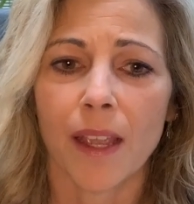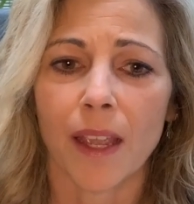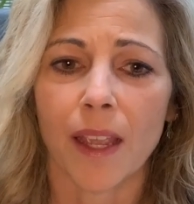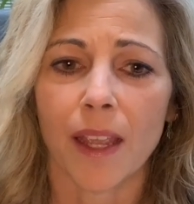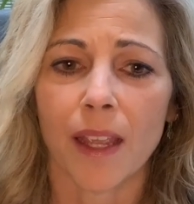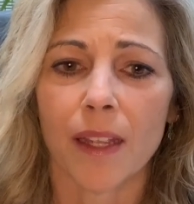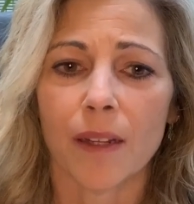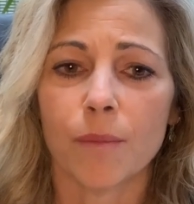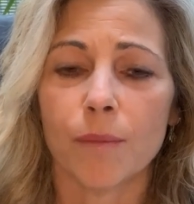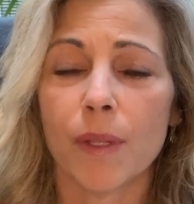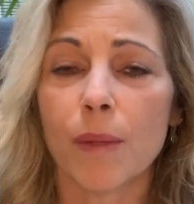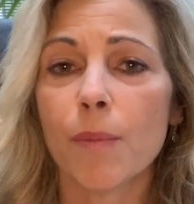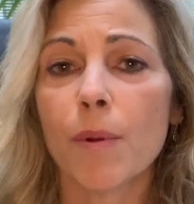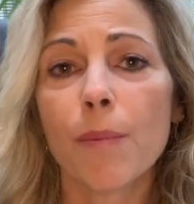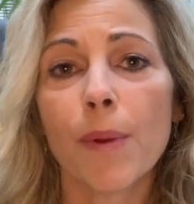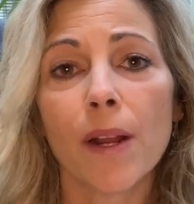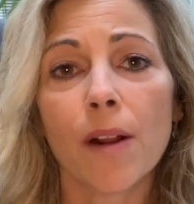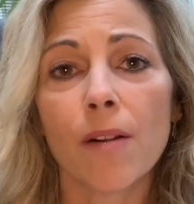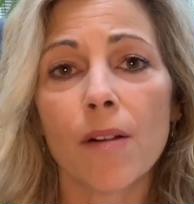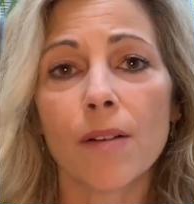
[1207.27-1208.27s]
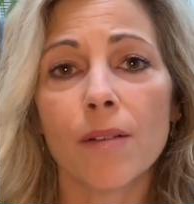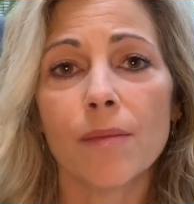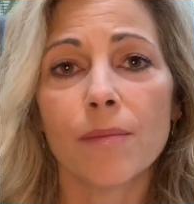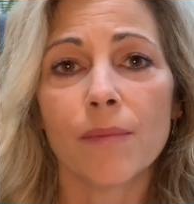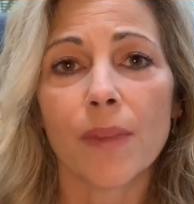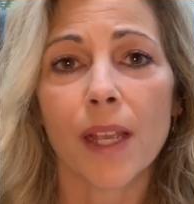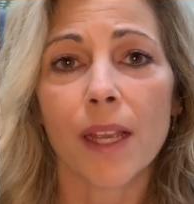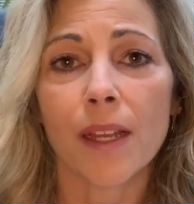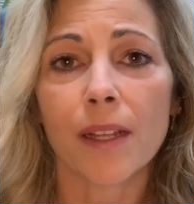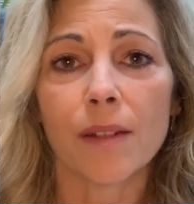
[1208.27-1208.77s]
And be prepared.
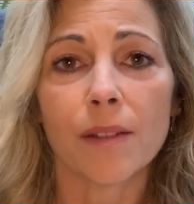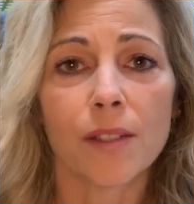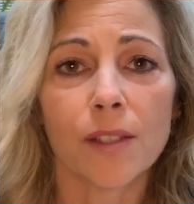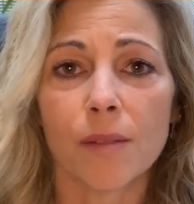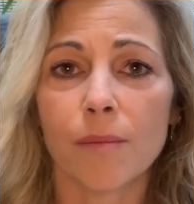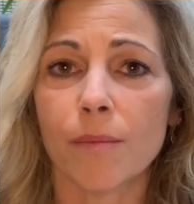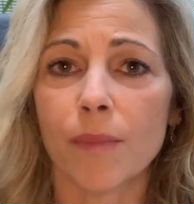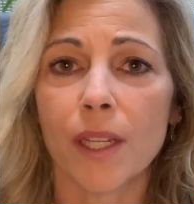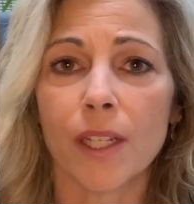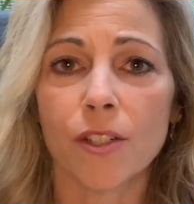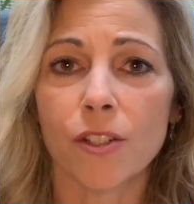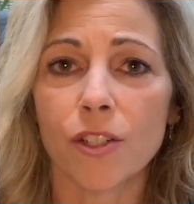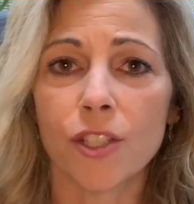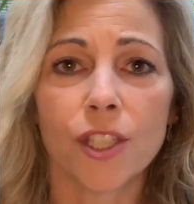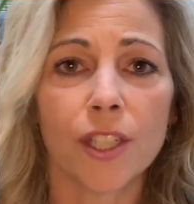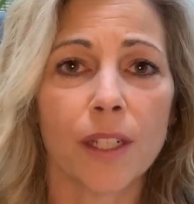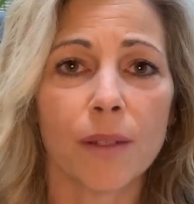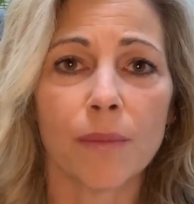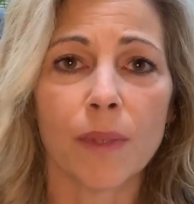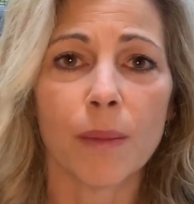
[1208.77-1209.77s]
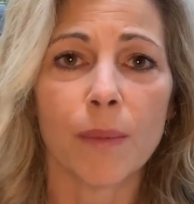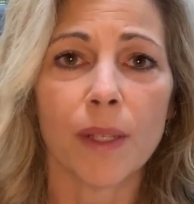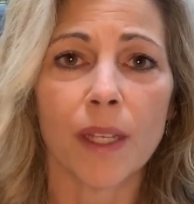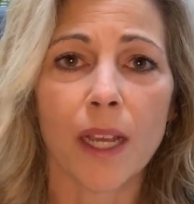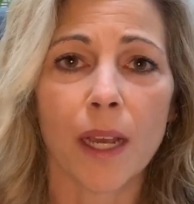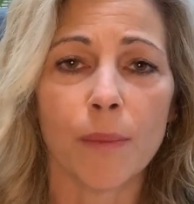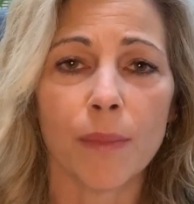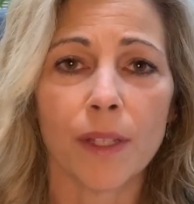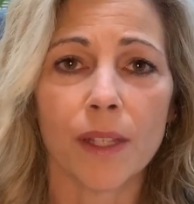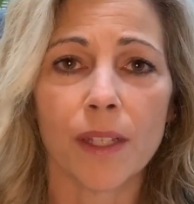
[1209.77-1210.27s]
And some major shit may be
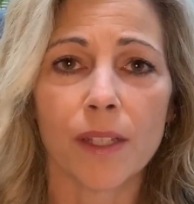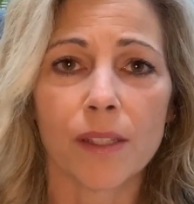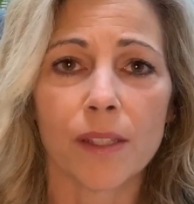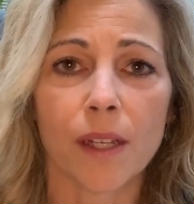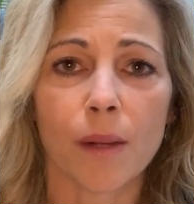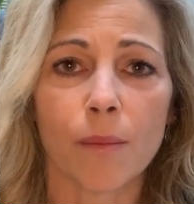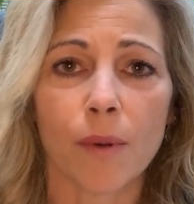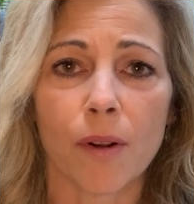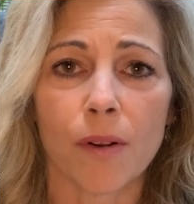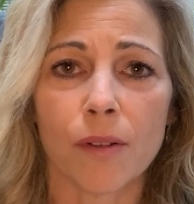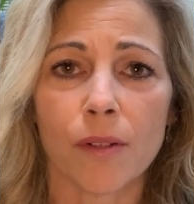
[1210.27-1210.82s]
coming this summer.